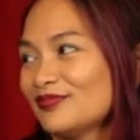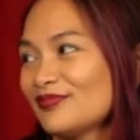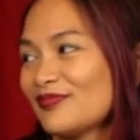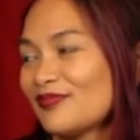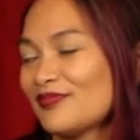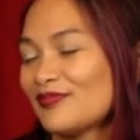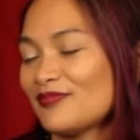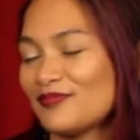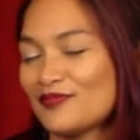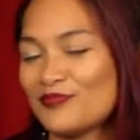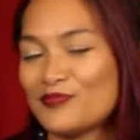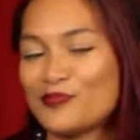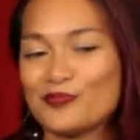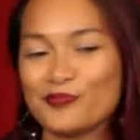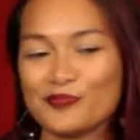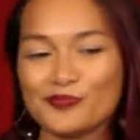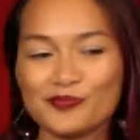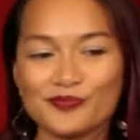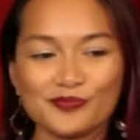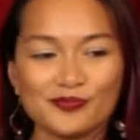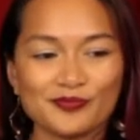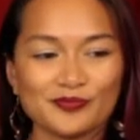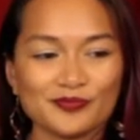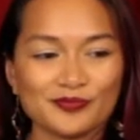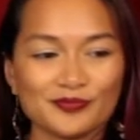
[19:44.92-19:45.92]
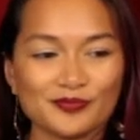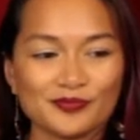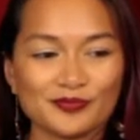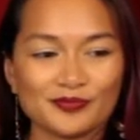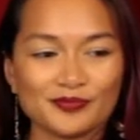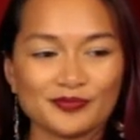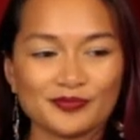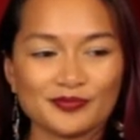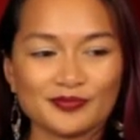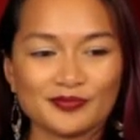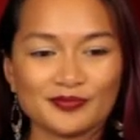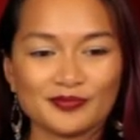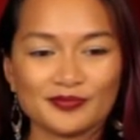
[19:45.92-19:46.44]

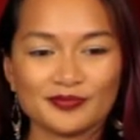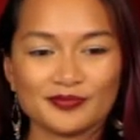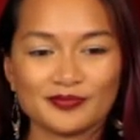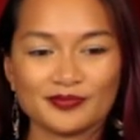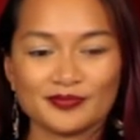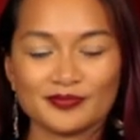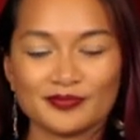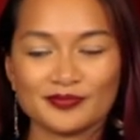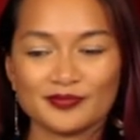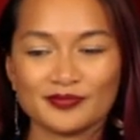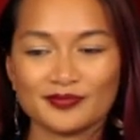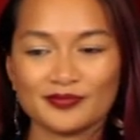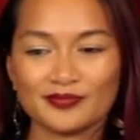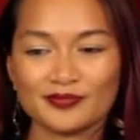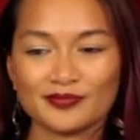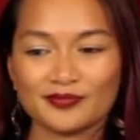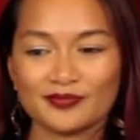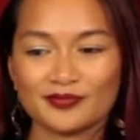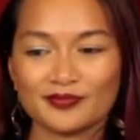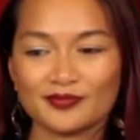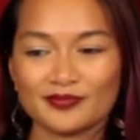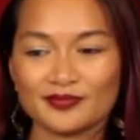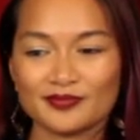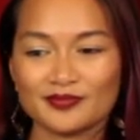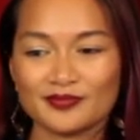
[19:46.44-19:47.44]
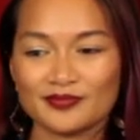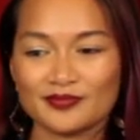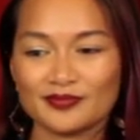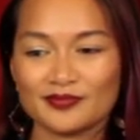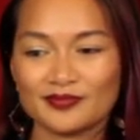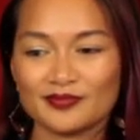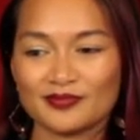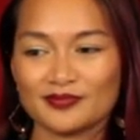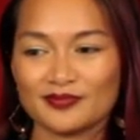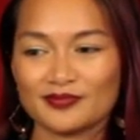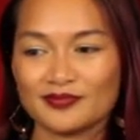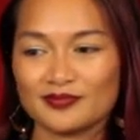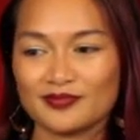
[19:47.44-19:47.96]

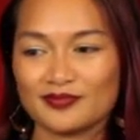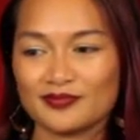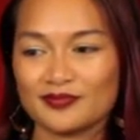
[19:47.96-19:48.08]
(not speaking)